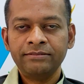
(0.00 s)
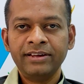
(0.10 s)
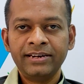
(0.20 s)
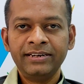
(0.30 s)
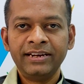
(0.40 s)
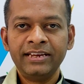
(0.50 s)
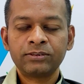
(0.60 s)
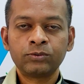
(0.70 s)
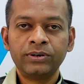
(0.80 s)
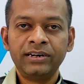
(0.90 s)
wherein a
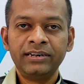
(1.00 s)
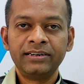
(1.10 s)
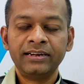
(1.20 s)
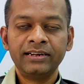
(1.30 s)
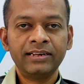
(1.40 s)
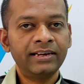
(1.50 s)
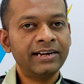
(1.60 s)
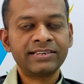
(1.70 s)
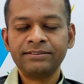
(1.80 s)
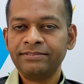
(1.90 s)
student
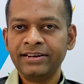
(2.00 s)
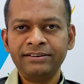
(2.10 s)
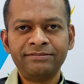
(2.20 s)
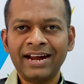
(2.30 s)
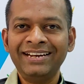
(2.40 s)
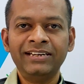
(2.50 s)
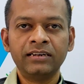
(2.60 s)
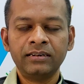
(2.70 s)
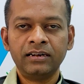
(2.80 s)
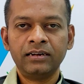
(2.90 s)
gets a very wide